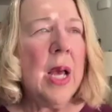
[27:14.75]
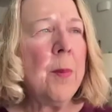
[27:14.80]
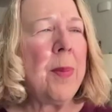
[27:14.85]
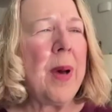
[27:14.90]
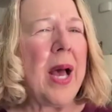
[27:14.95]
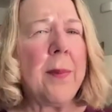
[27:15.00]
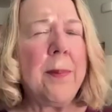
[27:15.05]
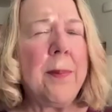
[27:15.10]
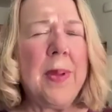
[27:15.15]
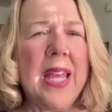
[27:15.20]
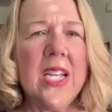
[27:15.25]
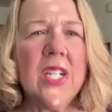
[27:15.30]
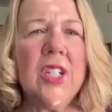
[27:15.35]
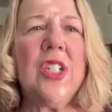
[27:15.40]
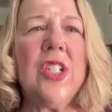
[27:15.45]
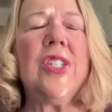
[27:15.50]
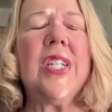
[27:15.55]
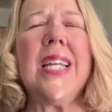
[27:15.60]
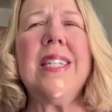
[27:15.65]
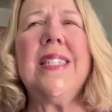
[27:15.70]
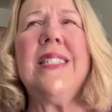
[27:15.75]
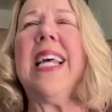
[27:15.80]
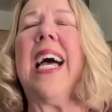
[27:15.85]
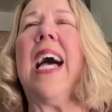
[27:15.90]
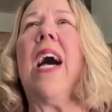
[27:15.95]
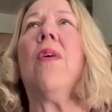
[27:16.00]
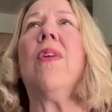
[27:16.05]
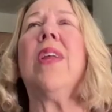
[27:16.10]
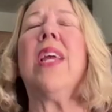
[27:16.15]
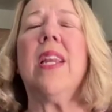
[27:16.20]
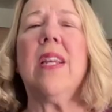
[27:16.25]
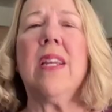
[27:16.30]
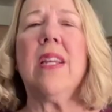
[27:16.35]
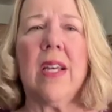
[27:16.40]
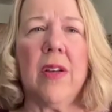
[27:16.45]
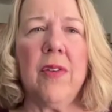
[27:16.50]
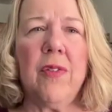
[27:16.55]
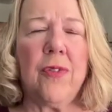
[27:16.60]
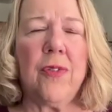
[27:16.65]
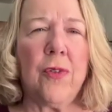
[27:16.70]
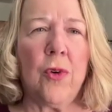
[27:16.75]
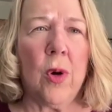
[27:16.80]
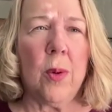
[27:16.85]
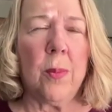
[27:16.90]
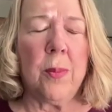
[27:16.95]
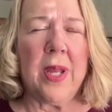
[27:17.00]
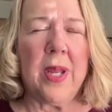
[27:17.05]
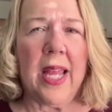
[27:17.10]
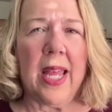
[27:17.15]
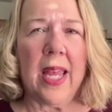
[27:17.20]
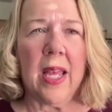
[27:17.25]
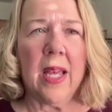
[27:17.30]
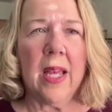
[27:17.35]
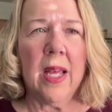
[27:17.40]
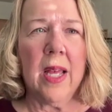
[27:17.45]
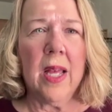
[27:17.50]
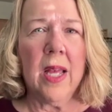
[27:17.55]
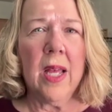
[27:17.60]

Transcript: by being shut down in conformity.